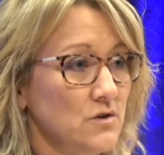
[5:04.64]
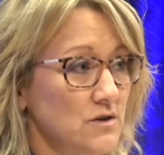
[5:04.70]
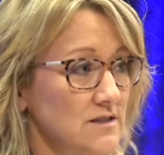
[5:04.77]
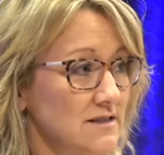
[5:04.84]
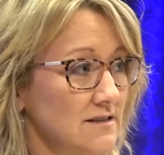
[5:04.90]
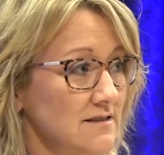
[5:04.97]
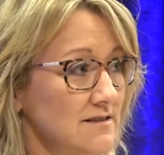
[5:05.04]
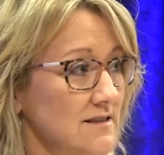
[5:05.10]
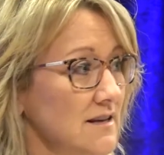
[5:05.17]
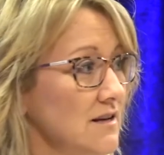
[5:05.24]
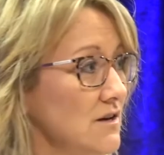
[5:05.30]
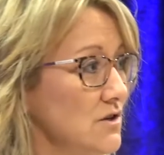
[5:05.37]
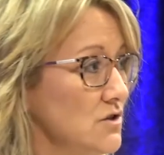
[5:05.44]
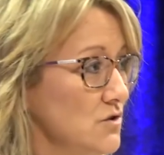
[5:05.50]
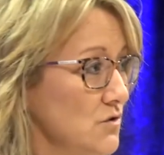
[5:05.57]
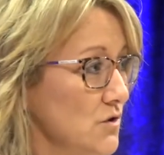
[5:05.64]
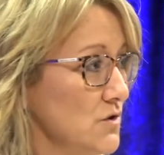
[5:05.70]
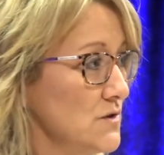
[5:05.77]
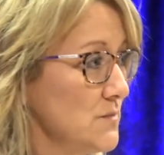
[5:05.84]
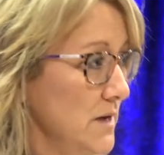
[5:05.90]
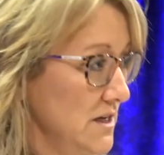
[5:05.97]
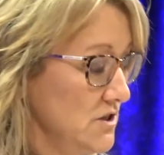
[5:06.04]
sources to
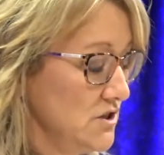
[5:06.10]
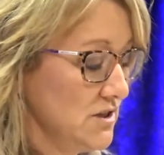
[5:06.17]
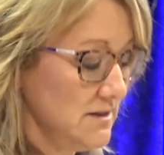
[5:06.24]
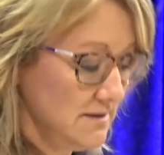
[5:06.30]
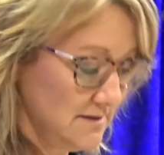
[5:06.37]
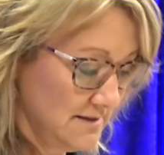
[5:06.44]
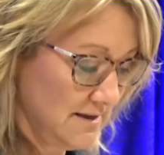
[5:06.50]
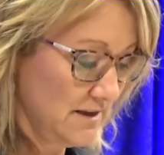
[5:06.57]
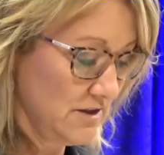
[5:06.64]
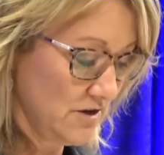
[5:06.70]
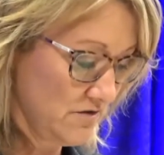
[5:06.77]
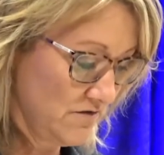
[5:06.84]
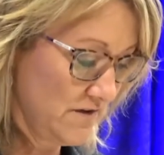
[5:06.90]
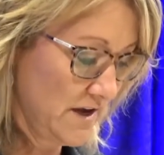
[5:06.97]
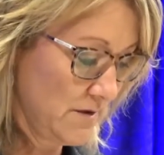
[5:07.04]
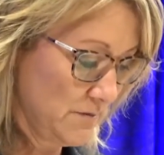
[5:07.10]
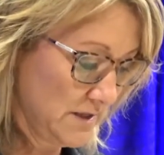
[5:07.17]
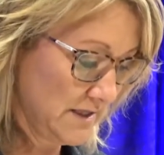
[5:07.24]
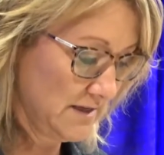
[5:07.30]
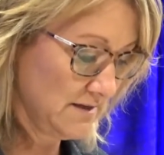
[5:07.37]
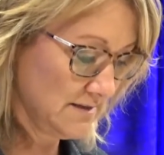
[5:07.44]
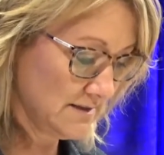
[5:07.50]
those patients and their
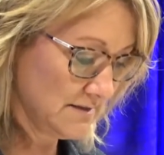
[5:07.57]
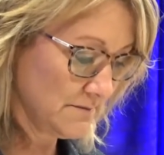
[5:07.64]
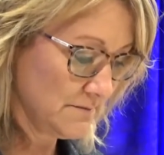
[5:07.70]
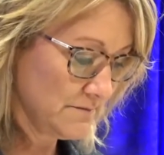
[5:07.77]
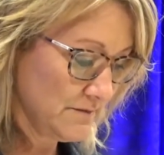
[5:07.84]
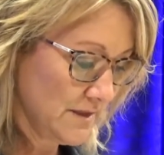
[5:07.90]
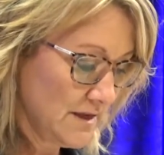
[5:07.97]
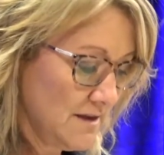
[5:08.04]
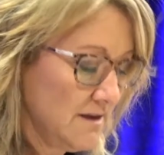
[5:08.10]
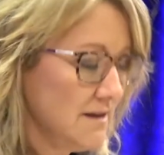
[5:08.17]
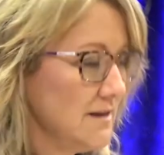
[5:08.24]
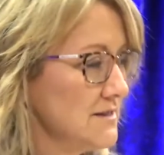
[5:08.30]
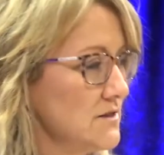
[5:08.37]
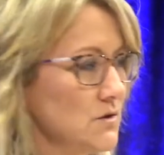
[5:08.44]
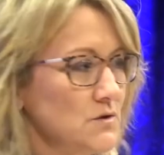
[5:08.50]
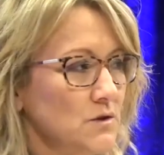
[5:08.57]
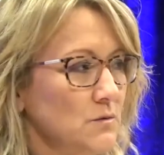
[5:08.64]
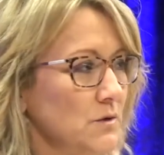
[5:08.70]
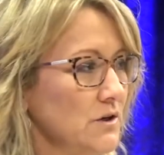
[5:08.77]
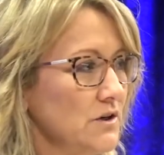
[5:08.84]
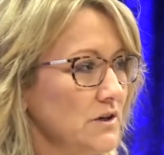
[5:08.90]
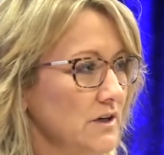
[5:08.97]
families. A social
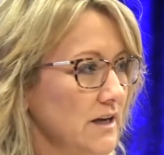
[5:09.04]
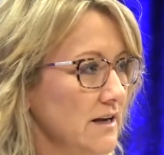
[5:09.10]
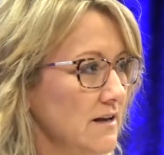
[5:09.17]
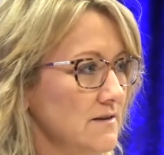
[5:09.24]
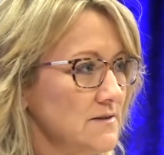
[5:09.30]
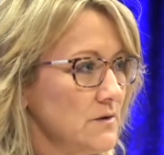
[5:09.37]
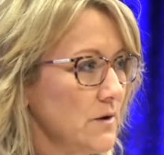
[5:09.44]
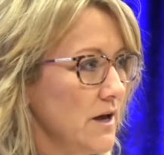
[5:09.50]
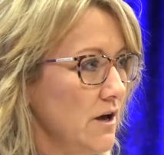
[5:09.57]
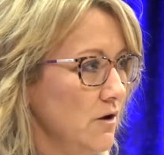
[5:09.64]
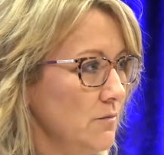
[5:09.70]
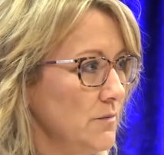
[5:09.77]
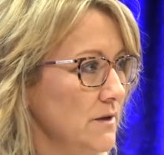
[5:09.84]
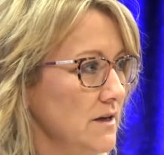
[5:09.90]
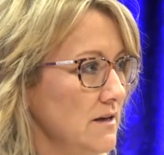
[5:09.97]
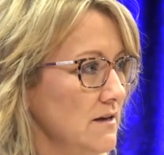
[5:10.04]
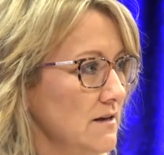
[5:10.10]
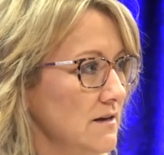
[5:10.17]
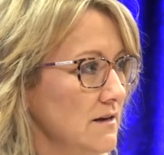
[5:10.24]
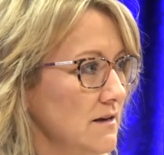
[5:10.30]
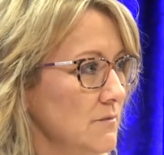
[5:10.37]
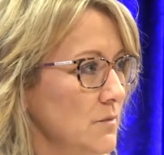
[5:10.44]
worker can also help
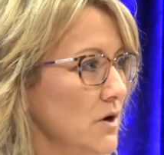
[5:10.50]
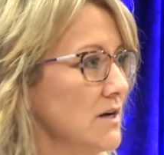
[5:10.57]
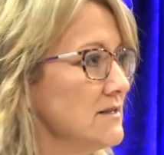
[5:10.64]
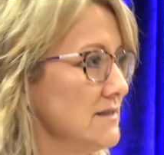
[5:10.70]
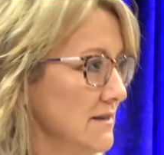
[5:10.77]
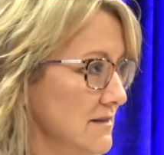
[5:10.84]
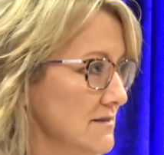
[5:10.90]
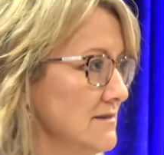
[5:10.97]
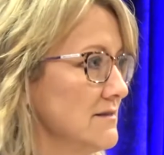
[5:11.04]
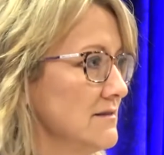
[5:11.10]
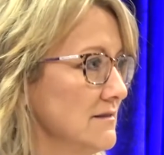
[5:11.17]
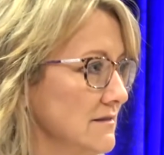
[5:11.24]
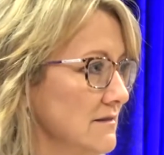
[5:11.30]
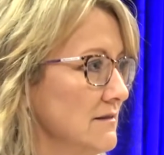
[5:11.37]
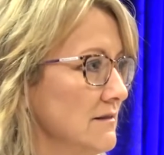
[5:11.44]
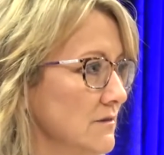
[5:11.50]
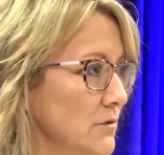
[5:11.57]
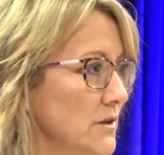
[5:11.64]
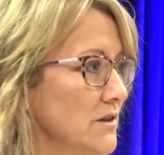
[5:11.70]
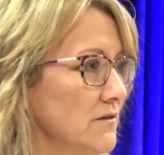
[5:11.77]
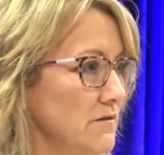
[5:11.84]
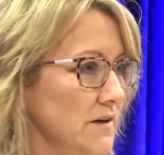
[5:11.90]
process
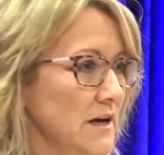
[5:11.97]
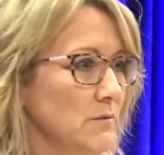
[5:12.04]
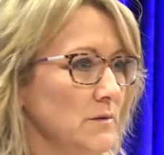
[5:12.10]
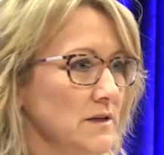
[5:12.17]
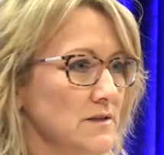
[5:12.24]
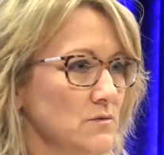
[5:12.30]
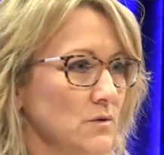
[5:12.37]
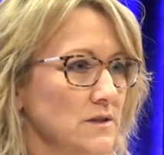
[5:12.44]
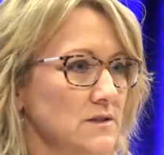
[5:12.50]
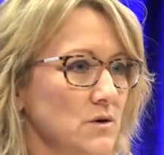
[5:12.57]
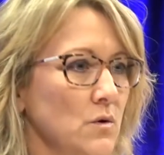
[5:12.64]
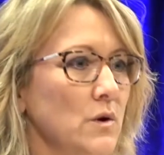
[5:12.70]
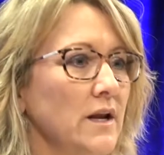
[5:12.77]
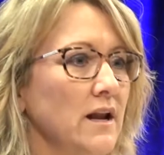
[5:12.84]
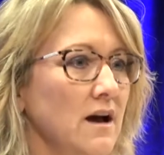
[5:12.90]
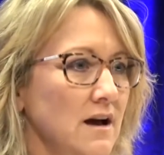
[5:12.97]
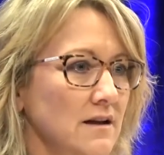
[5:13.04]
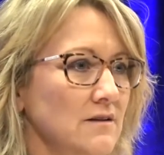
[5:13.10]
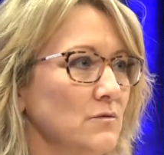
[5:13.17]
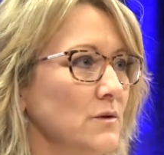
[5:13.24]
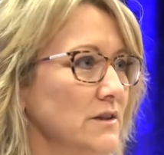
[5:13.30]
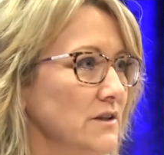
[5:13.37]
with the families what's going on
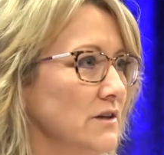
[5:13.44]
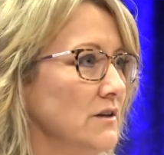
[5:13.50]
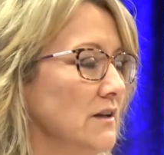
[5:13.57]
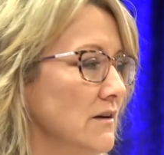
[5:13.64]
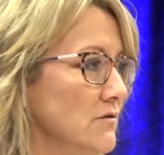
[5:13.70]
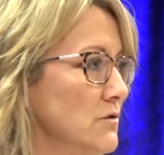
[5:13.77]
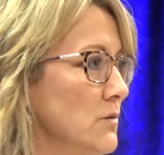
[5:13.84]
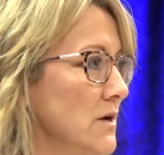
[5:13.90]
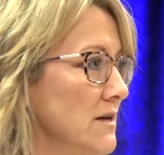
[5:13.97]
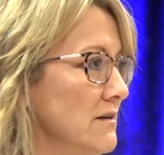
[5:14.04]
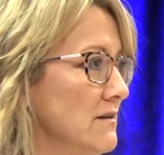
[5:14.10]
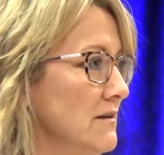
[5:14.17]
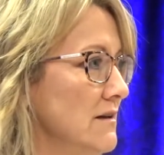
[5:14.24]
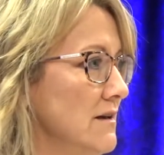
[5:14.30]
with their loved one.